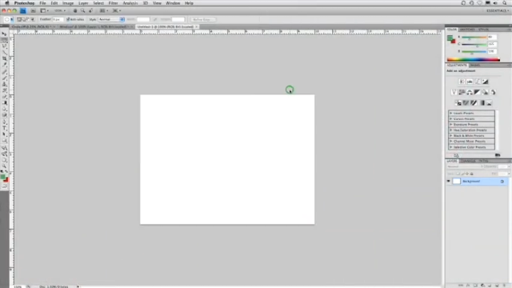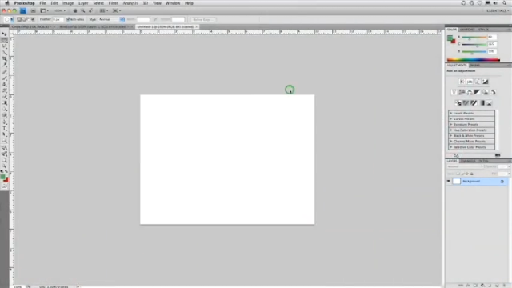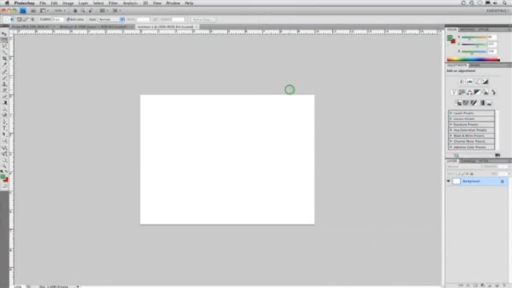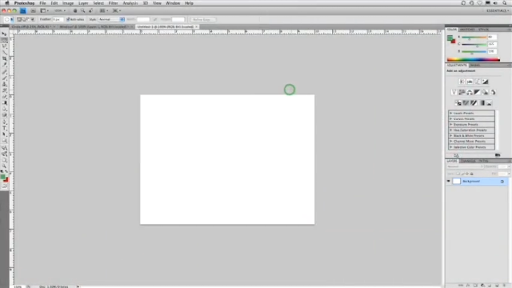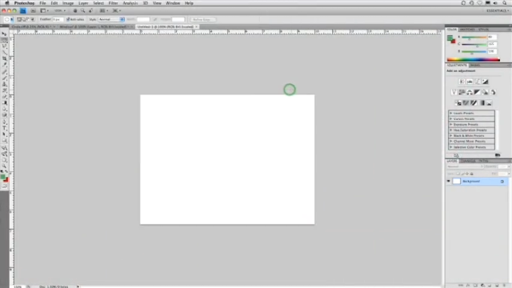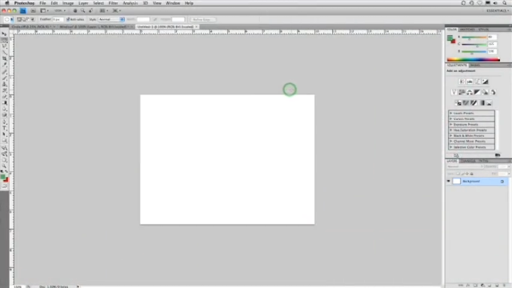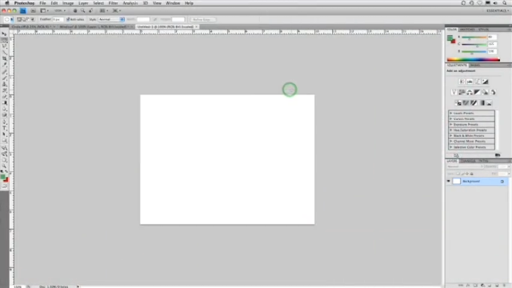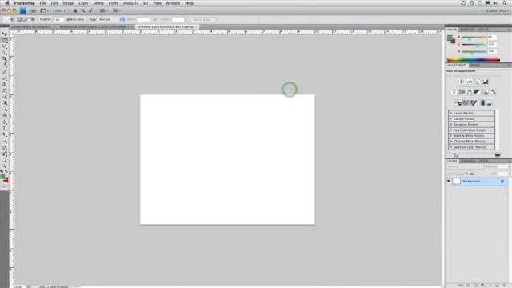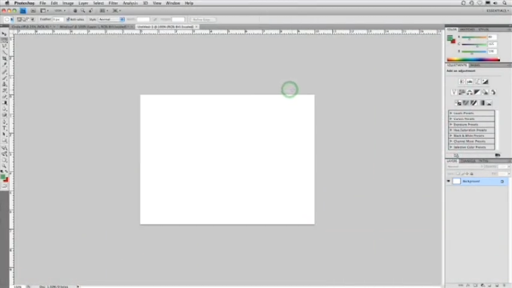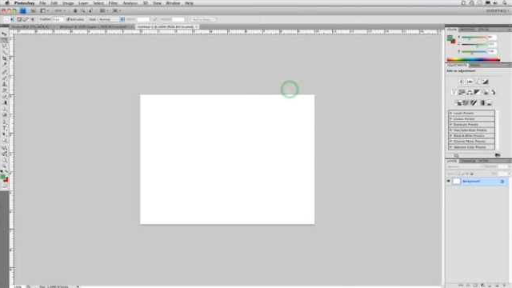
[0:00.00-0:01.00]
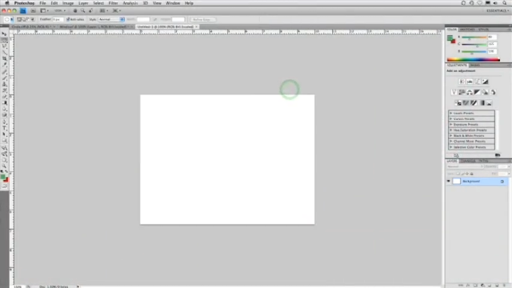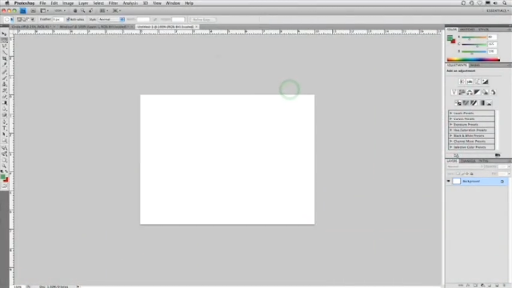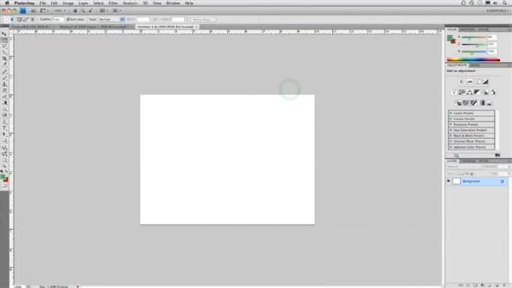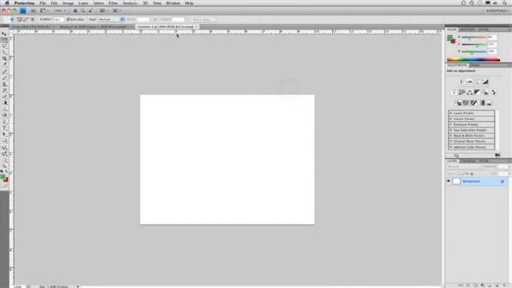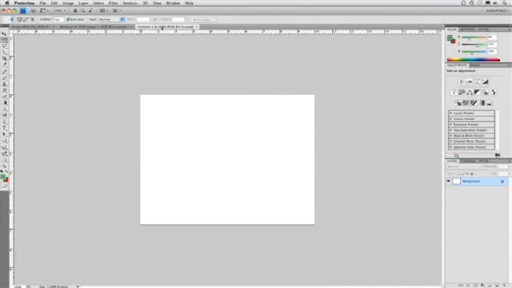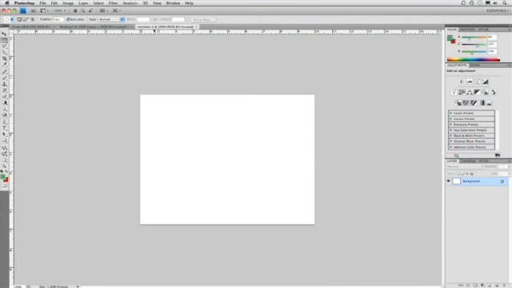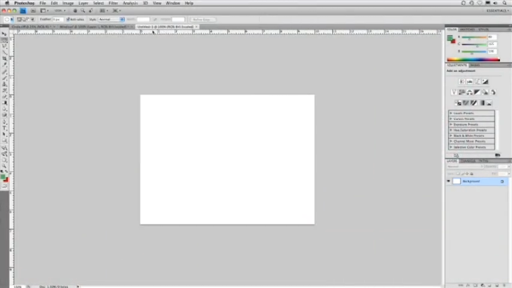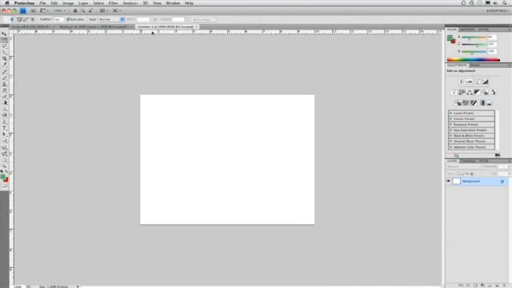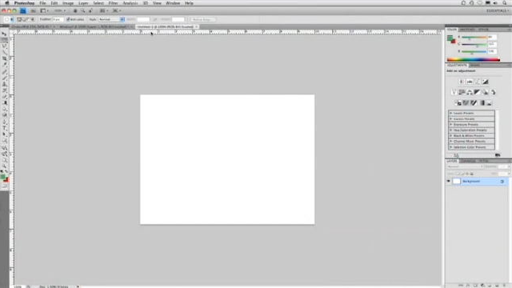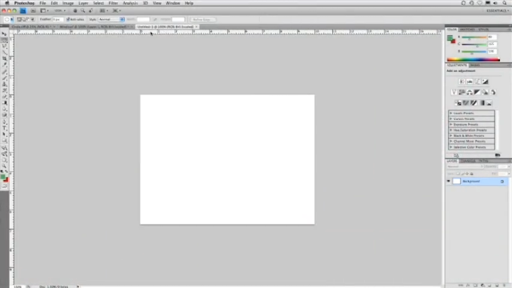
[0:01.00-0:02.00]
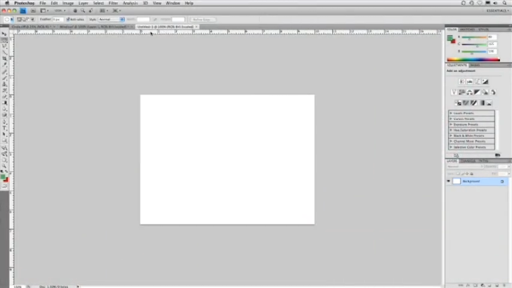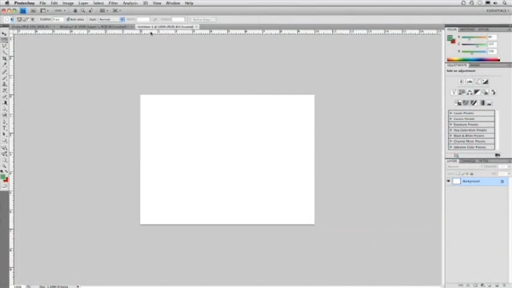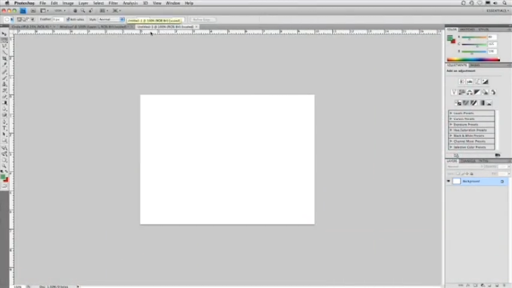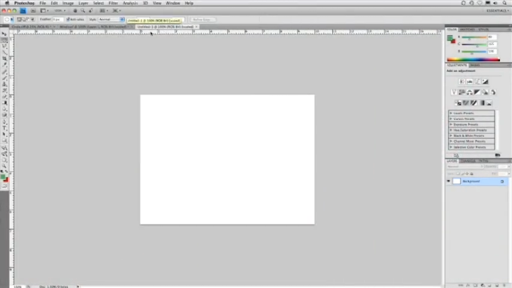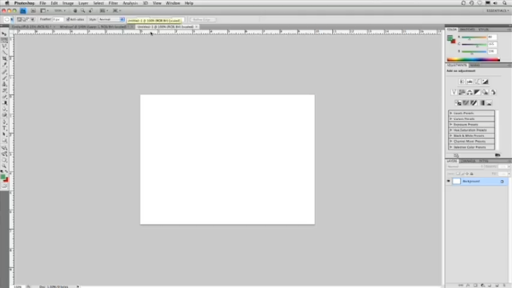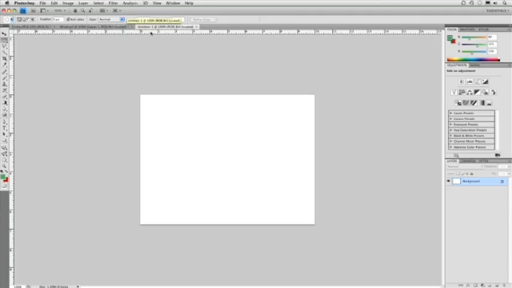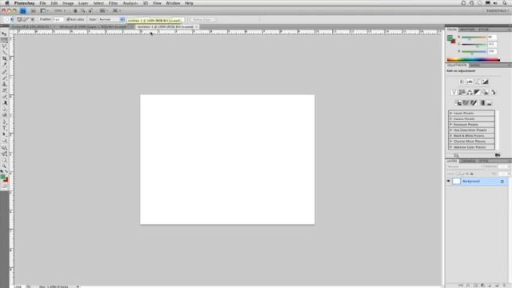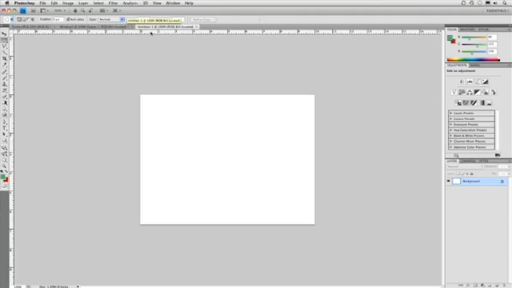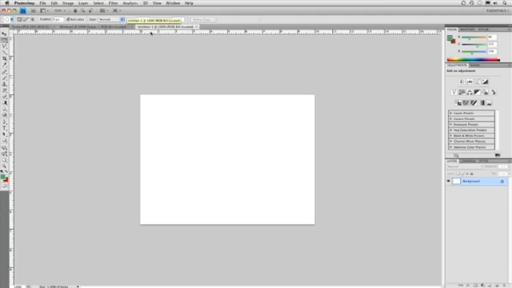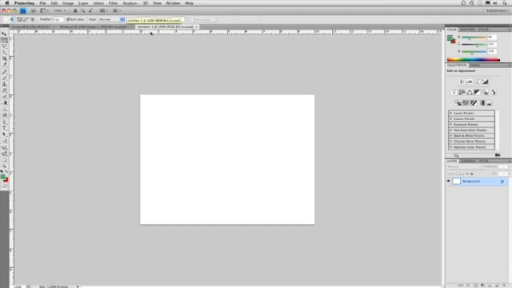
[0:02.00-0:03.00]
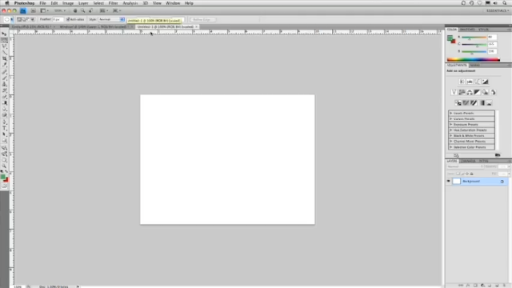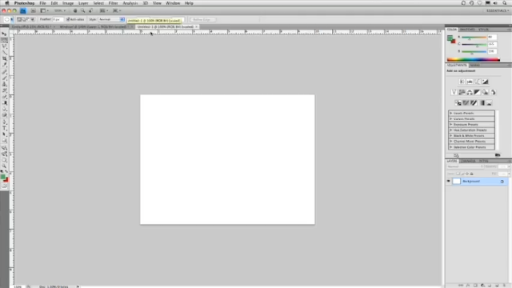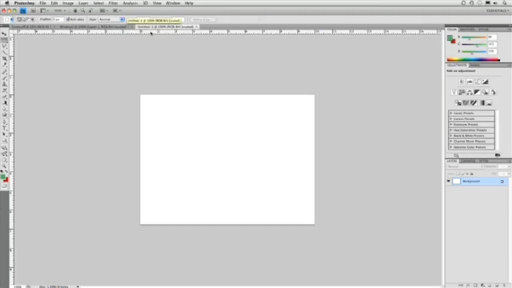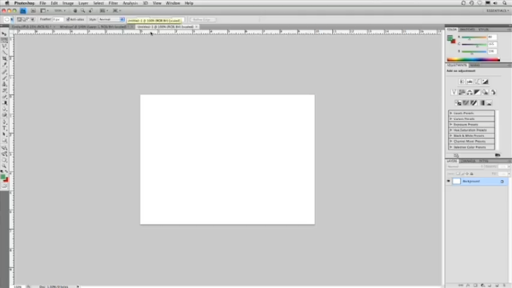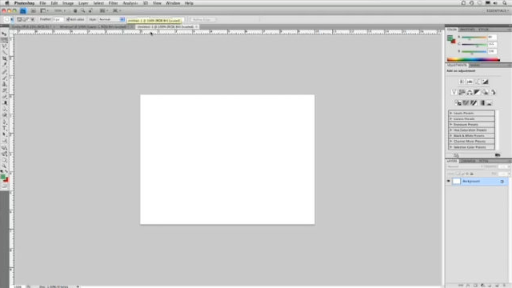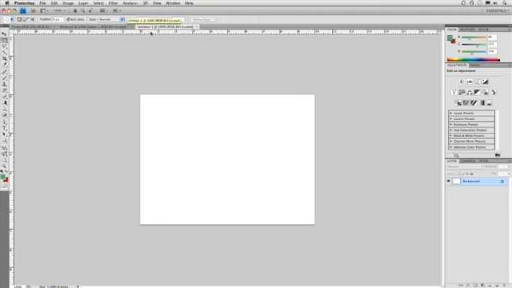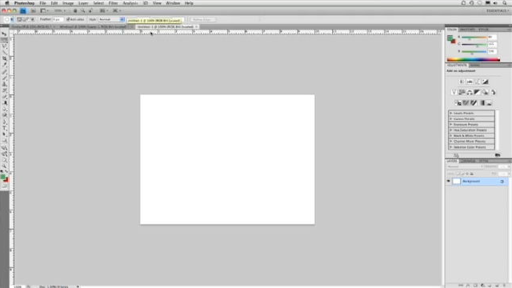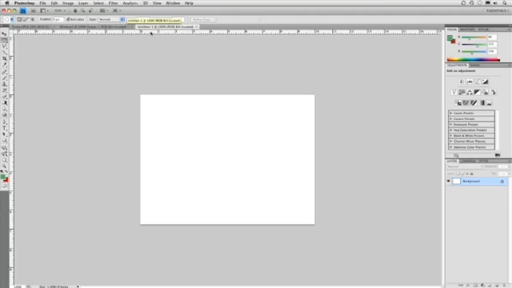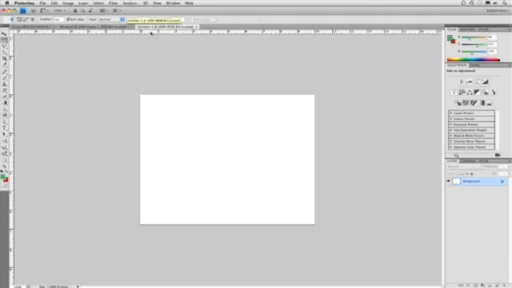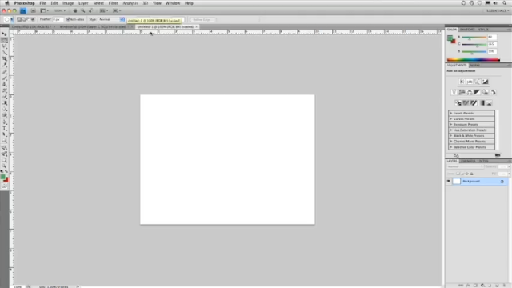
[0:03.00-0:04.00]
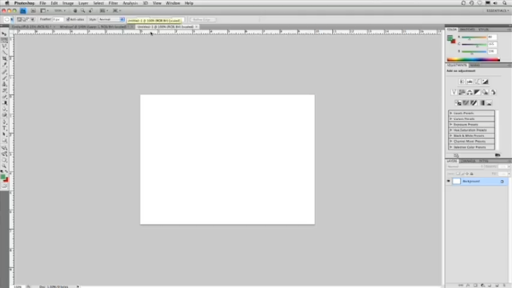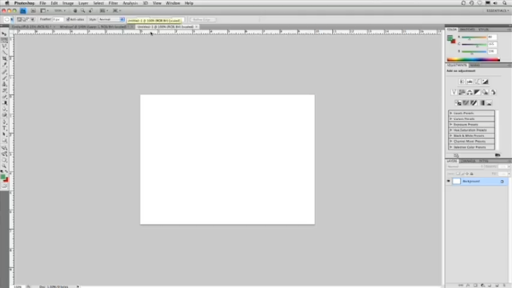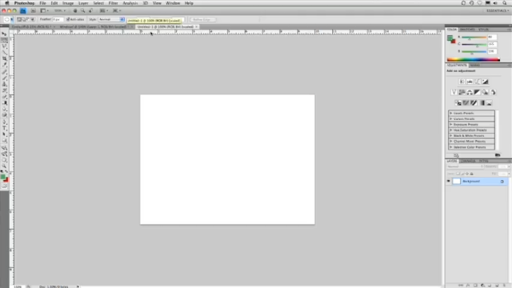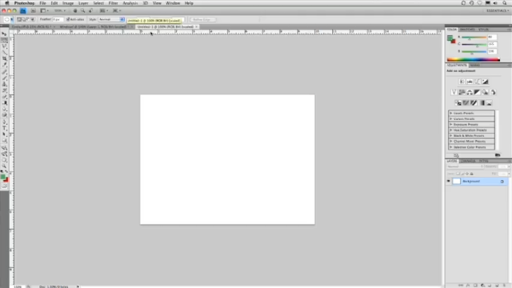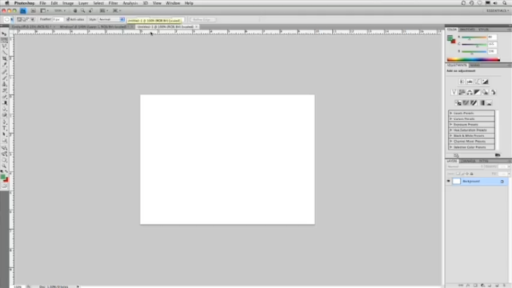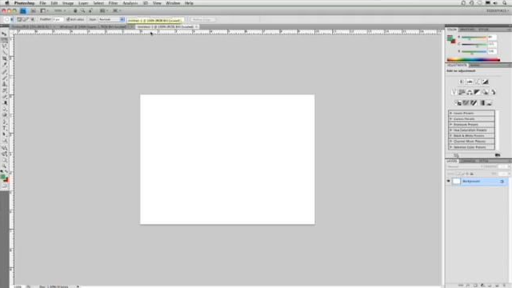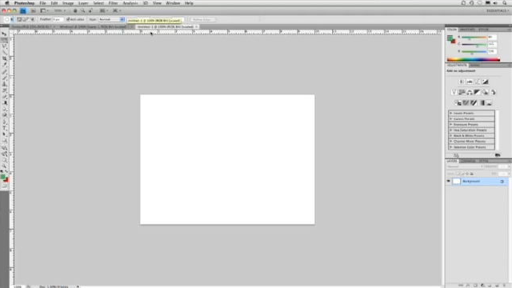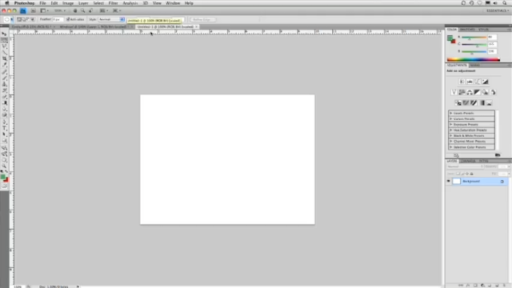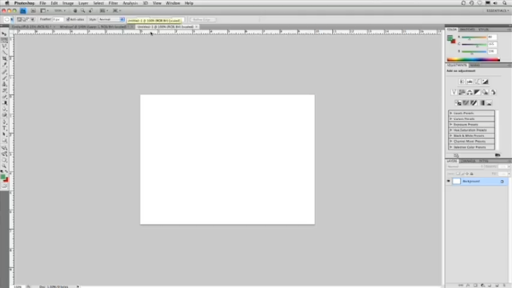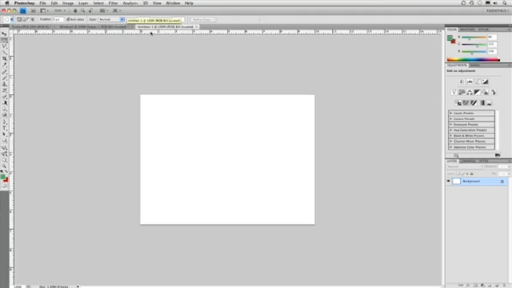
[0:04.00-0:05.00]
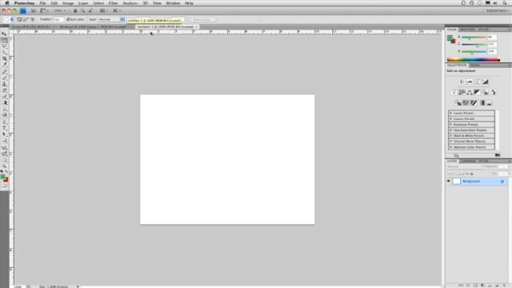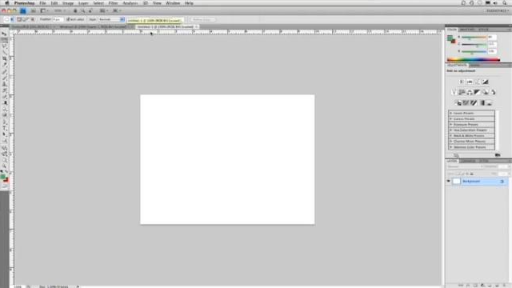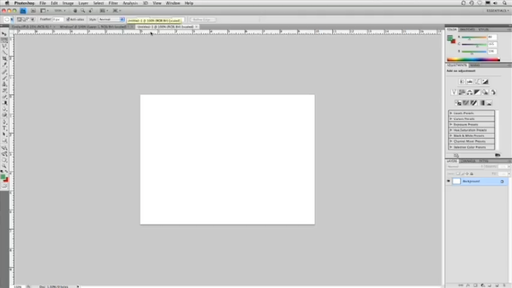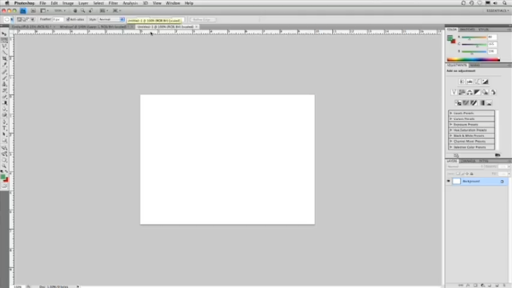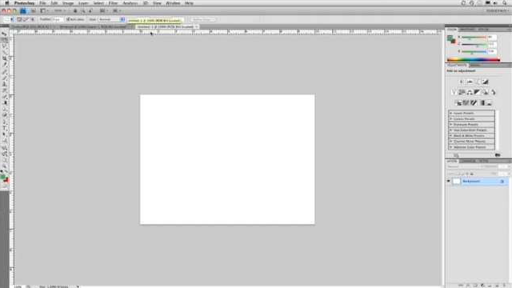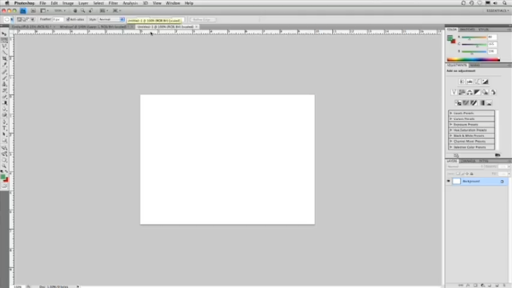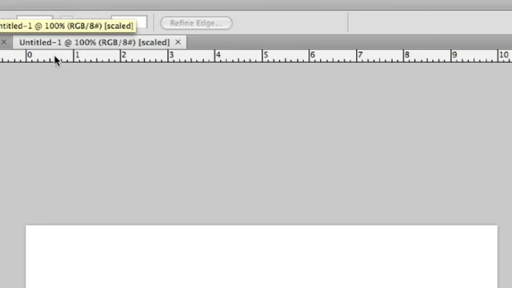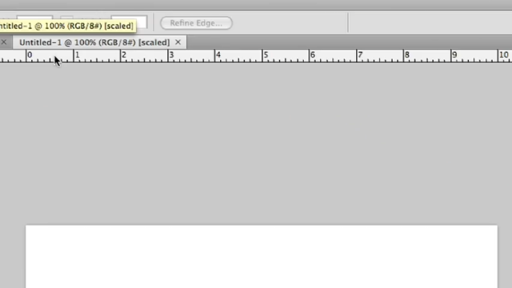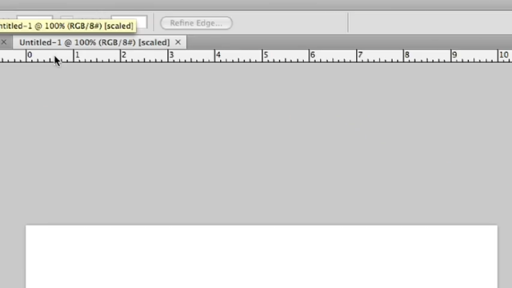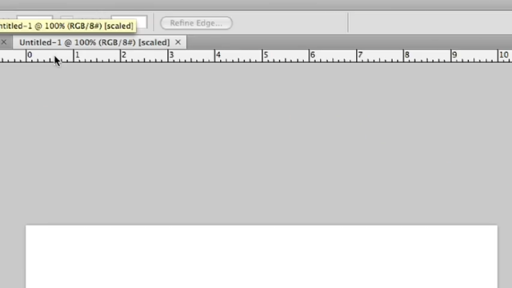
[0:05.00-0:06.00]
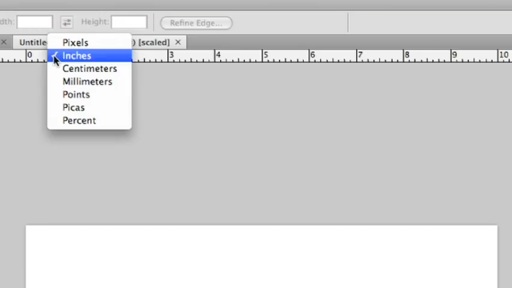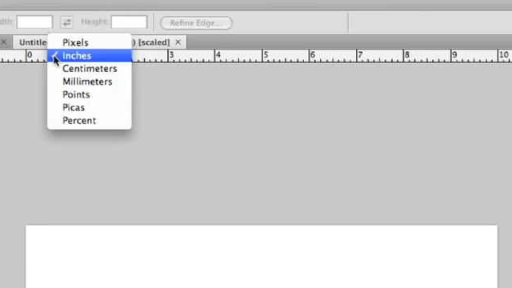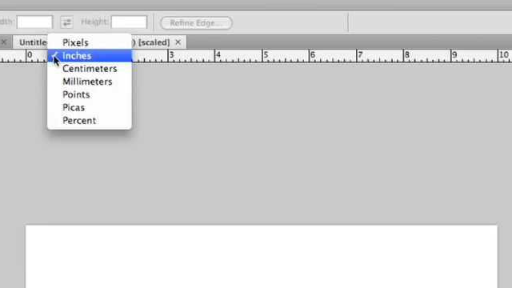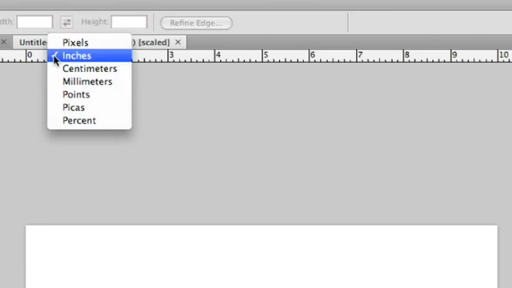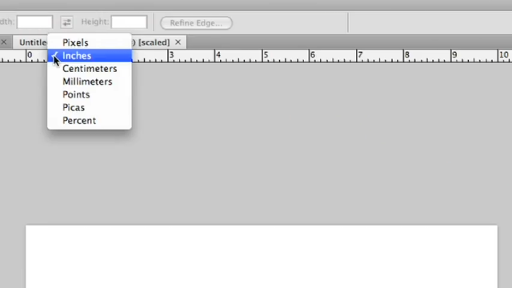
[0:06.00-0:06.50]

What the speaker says: (no speaker visible)